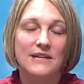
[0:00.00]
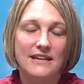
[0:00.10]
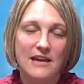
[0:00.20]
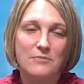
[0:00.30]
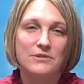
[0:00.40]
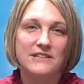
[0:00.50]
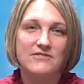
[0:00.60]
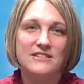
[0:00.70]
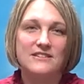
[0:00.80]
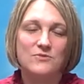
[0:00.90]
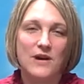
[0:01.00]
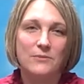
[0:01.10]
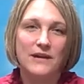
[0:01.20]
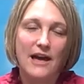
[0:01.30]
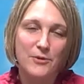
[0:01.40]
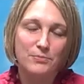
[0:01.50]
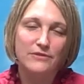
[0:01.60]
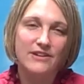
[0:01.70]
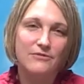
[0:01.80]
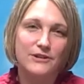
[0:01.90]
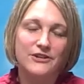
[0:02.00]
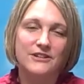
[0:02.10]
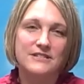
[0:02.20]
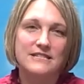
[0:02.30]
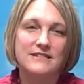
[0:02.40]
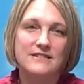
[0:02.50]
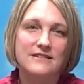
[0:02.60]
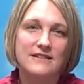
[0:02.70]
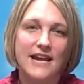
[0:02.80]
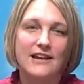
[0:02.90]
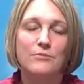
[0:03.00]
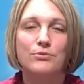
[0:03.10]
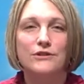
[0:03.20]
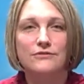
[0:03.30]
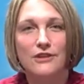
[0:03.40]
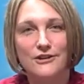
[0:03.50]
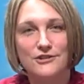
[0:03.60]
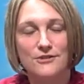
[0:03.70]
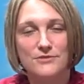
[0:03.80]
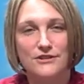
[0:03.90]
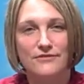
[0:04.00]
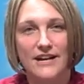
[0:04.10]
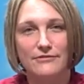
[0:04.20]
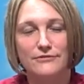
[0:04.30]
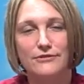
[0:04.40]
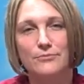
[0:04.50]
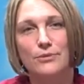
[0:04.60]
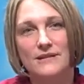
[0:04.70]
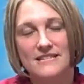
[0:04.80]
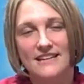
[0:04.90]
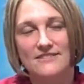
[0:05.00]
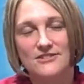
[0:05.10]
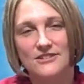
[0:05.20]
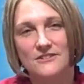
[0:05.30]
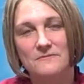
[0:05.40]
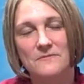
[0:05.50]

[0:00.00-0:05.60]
We again believe this is why we help prevent recurrences and improve long-term survival from breast cancer.